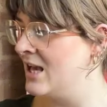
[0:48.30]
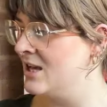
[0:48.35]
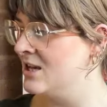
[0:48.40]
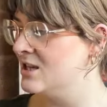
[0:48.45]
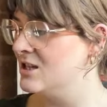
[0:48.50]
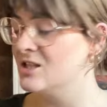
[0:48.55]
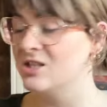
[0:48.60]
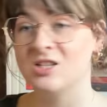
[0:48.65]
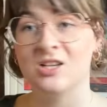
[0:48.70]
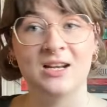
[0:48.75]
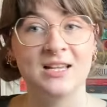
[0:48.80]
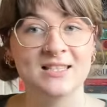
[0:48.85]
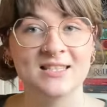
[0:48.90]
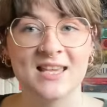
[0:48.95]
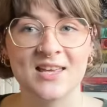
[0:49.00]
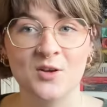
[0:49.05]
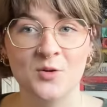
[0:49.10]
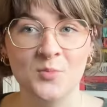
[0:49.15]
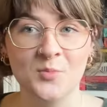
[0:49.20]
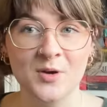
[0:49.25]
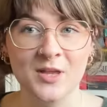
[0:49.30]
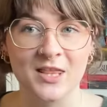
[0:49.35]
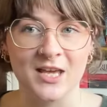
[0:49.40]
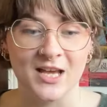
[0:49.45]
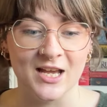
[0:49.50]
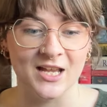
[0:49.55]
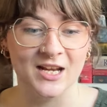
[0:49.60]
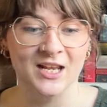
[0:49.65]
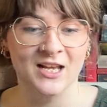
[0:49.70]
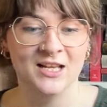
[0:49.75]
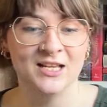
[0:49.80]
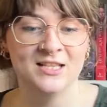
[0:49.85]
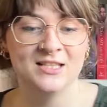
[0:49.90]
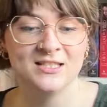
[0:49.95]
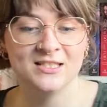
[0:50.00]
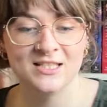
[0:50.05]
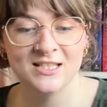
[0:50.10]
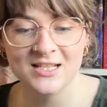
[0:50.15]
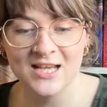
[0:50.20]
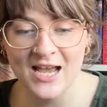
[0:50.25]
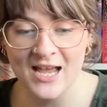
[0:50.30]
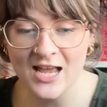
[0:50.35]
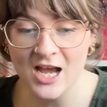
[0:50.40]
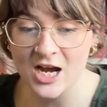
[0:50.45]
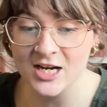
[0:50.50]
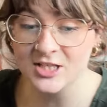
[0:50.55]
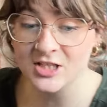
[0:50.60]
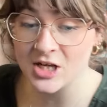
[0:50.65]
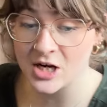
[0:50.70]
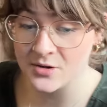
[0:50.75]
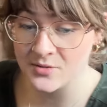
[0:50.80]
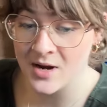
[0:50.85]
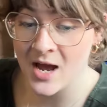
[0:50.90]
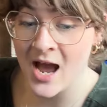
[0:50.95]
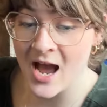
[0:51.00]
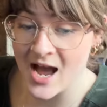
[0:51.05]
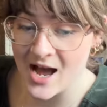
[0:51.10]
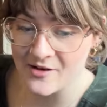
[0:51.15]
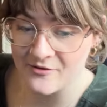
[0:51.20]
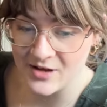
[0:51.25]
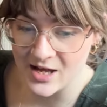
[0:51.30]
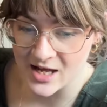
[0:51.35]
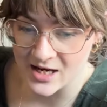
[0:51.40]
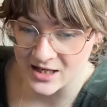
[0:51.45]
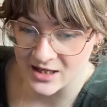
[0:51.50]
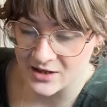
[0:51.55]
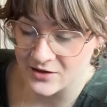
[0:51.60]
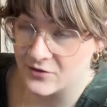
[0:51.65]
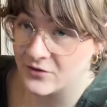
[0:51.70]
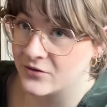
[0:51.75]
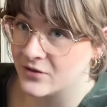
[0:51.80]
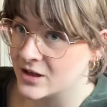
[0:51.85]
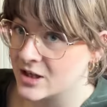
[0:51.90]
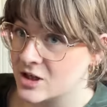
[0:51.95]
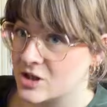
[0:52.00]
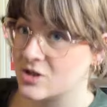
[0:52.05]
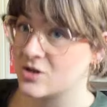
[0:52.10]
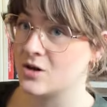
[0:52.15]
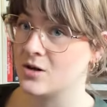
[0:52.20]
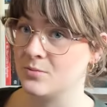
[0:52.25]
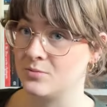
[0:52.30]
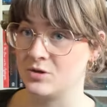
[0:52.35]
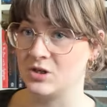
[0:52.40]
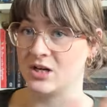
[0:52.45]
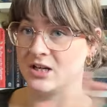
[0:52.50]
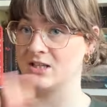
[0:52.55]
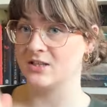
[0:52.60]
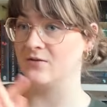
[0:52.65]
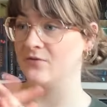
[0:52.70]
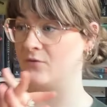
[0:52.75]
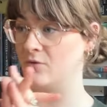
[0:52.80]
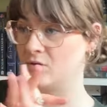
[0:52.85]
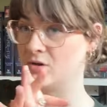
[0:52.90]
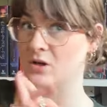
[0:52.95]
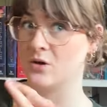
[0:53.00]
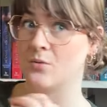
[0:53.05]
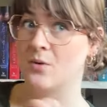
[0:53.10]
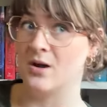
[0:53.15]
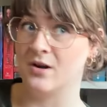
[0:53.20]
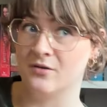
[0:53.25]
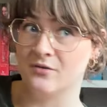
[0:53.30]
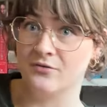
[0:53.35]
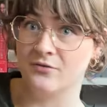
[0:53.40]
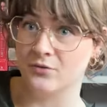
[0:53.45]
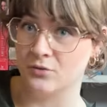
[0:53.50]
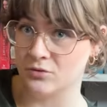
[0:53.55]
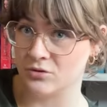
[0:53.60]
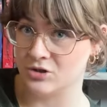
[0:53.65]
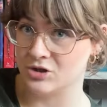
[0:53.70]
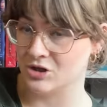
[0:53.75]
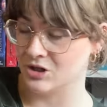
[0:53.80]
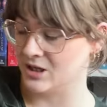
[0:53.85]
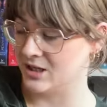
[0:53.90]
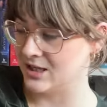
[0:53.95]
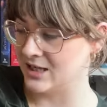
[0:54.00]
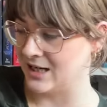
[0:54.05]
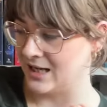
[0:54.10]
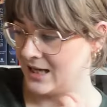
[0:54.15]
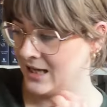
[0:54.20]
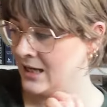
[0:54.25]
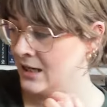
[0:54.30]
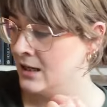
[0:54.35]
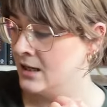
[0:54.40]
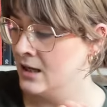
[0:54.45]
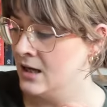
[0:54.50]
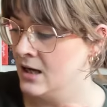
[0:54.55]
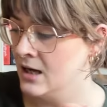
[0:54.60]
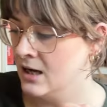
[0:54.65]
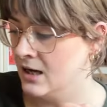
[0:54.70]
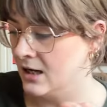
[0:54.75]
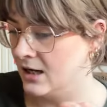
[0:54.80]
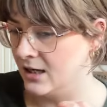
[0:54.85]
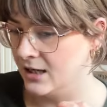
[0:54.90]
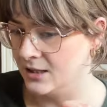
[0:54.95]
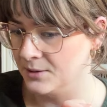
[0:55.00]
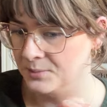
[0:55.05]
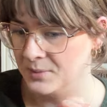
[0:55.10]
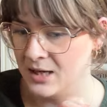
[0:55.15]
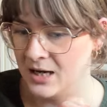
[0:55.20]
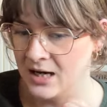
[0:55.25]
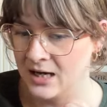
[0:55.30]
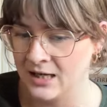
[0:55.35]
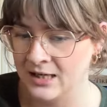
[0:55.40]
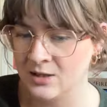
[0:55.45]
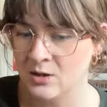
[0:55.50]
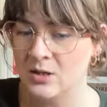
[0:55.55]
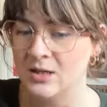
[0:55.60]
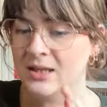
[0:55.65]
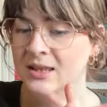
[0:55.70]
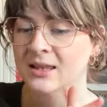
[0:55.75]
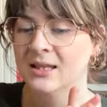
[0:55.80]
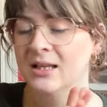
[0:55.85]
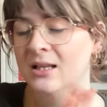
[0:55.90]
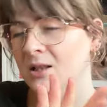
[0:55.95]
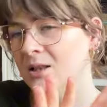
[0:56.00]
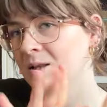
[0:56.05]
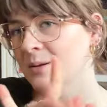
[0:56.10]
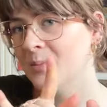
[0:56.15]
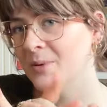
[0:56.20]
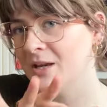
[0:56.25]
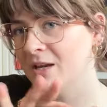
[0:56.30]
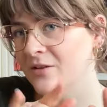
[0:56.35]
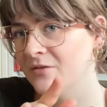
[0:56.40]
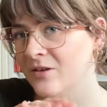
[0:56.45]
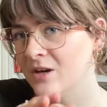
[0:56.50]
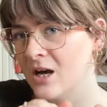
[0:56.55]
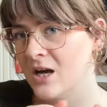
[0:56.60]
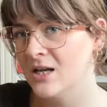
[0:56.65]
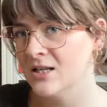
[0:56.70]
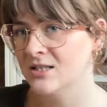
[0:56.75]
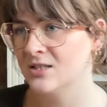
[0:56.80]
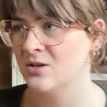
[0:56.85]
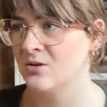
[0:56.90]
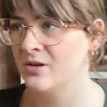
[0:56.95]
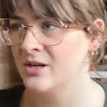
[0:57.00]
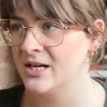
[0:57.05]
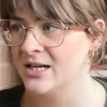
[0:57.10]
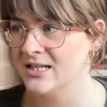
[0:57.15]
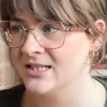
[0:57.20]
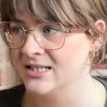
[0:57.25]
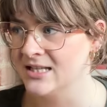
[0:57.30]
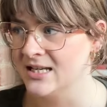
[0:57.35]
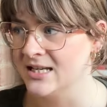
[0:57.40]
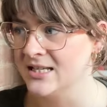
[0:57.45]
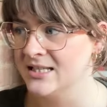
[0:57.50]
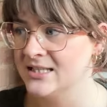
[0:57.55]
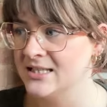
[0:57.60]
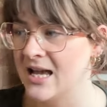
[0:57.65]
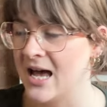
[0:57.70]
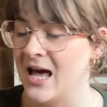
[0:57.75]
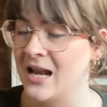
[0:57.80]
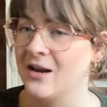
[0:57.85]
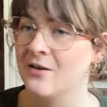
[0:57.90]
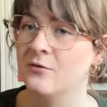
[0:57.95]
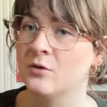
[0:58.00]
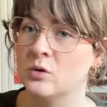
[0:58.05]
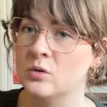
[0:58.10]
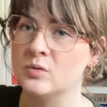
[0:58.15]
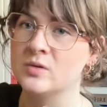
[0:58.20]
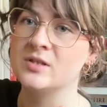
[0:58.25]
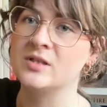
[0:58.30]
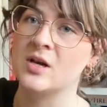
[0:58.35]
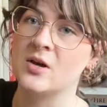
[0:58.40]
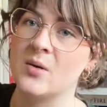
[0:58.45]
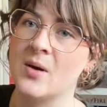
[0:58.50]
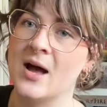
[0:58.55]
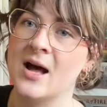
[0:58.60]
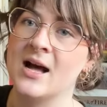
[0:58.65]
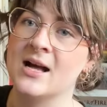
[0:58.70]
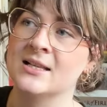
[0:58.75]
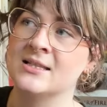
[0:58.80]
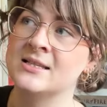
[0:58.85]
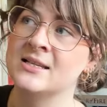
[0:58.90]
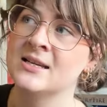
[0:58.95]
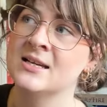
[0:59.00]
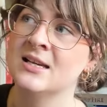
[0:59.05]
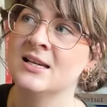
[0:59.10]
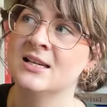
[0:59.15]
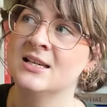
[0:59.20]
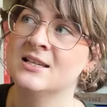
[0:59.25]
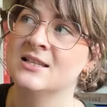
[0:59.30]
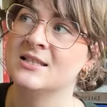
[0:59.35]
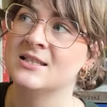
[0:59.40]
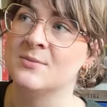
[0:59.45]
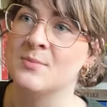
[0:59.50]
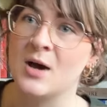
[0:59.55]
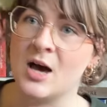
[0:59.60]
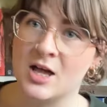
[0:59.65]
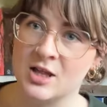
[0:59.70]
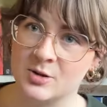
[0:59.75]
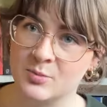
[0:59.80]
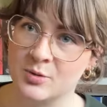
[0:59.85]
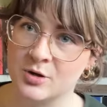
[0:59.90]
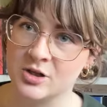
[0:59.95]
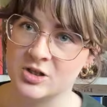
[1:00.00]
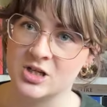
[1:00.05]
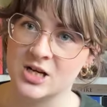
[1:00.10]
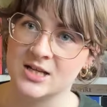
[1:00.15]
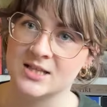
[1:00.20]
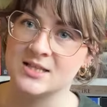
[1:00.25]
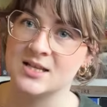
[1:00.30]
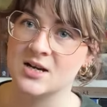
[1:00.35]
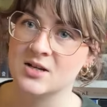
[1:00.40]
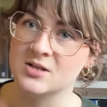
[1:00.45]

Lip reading: So let's get on with it. Today I don't have any finished objects for you, unfortunately. I got a little bit of cast-on-itis, and I've also had some other projects that I'll